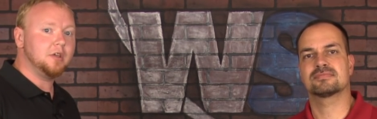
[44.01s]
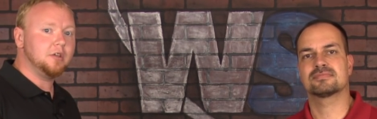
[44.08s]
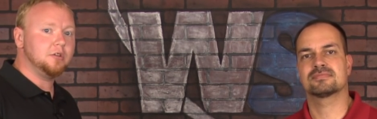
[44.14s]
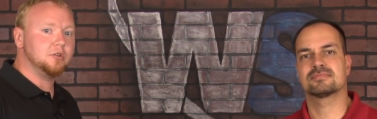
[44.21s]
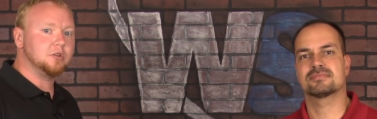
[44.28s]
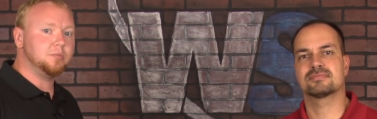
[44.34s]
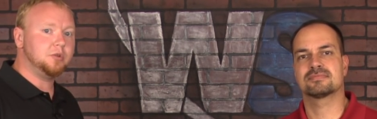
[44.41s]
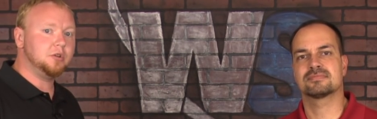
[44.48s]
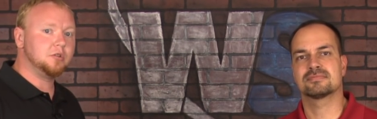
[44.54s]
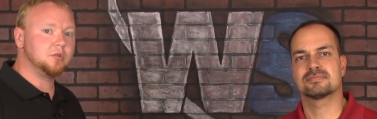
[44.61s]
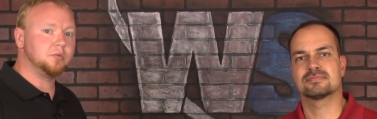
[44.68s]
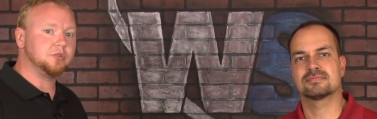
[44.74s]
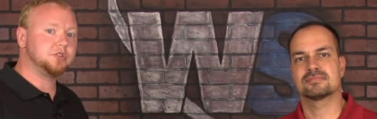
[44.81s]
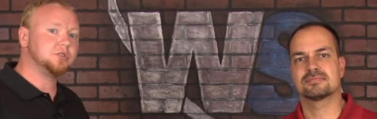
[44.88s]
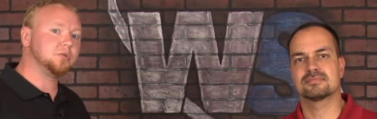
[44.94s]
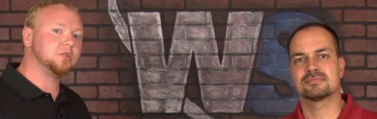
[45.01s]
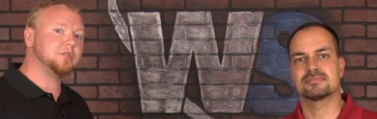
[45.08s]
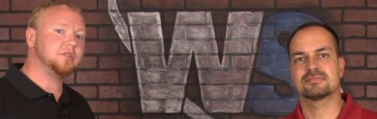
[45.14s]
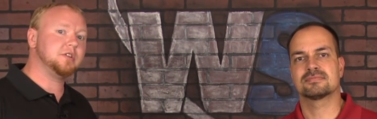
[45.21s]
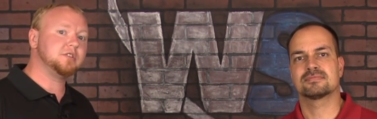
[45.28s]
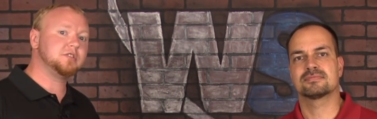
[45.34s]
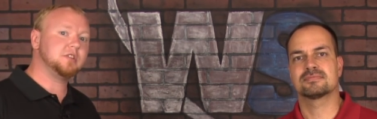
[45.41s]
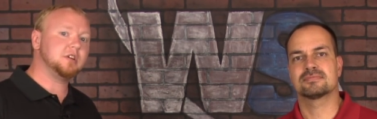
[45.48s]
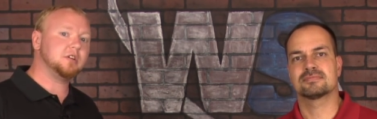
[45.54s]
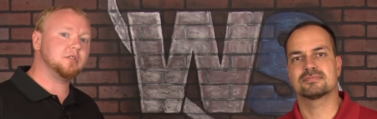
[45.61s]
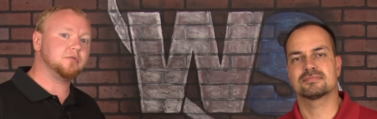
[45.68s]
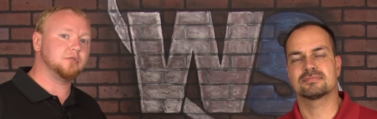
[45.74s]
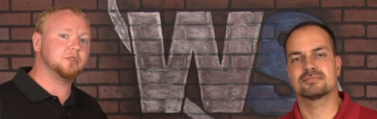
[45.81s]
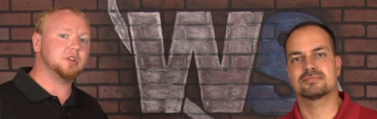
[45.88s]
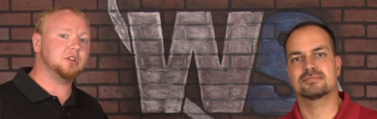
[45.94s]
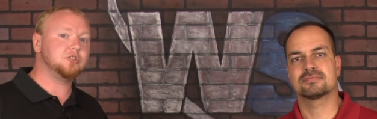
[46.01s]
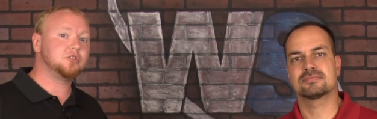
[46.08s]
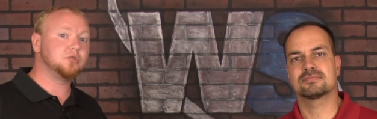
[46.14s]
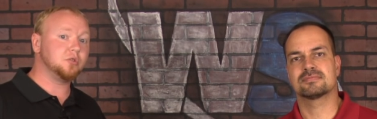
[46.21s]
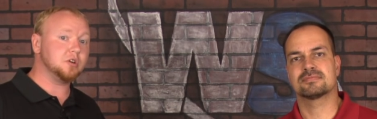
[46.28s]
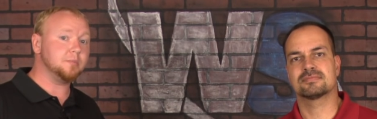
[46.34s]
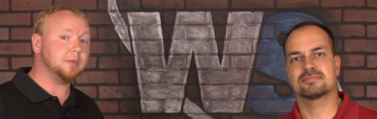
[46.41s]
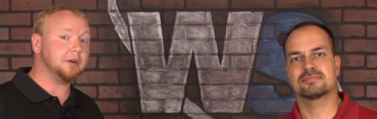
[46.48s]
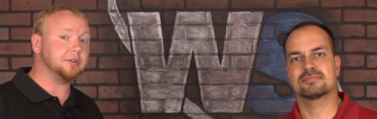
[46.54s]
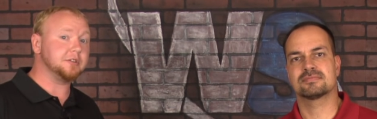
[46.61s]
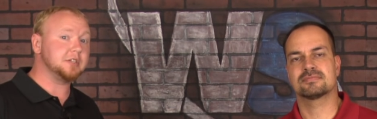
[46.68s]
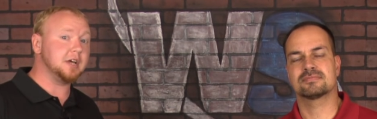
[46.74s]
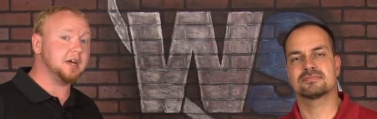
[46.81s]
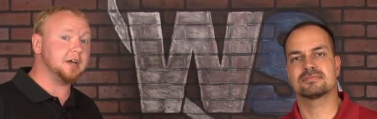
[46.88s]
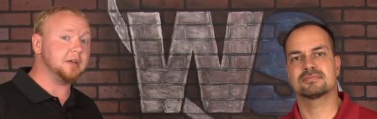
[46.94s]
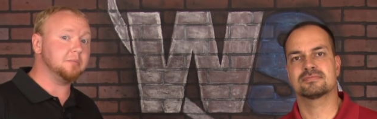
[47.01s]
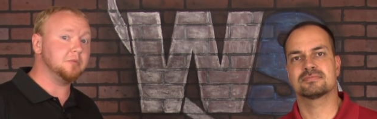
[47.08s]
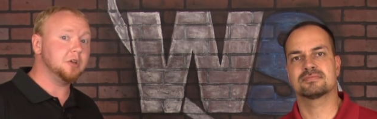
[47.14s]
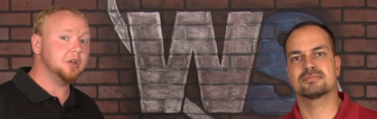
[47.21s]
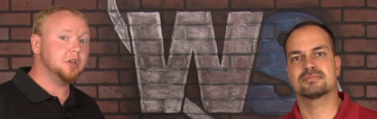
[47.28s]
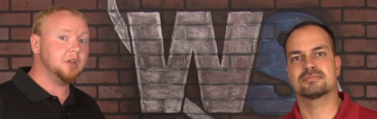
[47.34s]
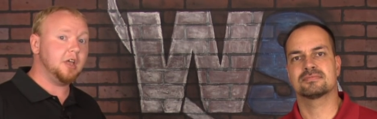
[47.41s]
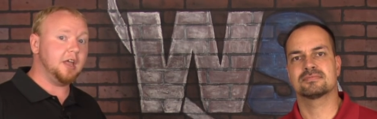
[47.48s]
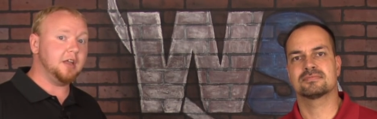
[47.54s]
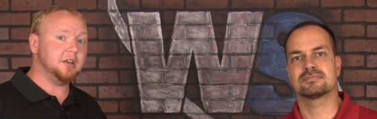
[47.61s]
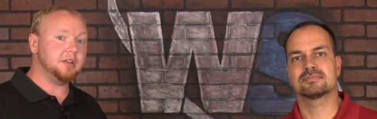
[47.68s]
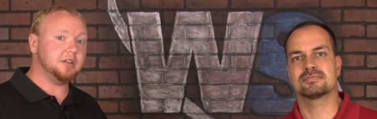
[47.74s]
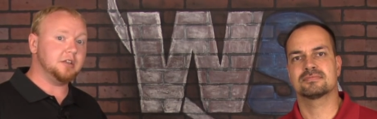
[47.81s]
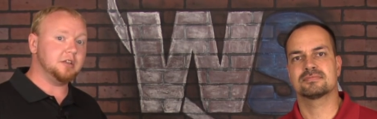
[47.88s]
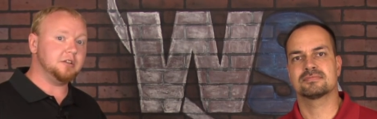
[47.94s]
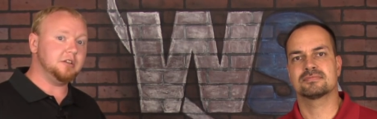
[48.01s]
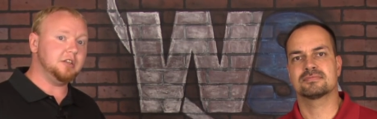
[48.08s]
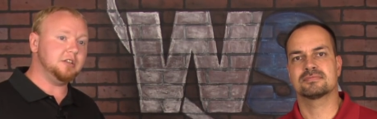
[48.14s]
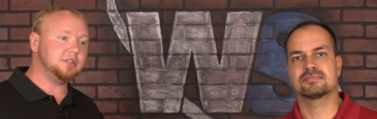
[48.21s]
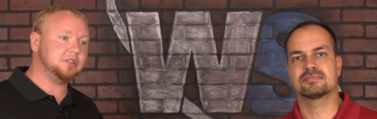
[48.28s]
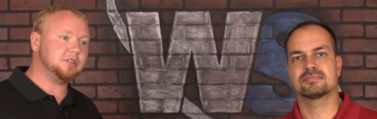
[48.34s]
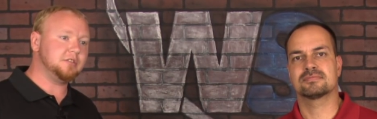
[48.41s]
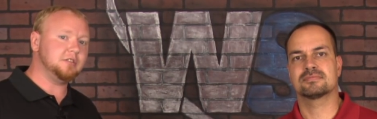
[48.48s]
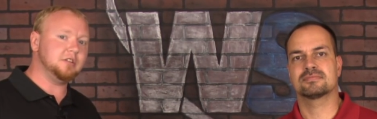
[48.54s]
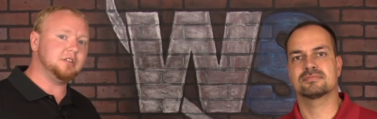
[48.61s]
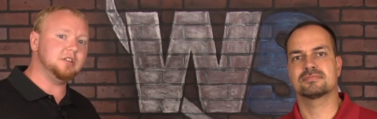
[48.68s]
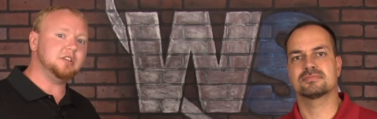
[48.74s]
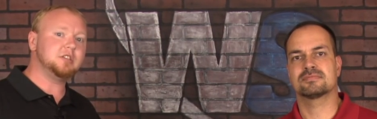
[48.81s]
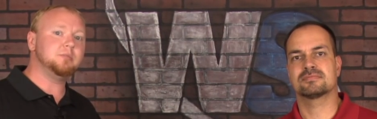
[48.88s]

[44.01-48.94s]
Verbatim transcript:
Speaker 1: Your computer will store things there for a short amount of time, and it, it, needs, it needs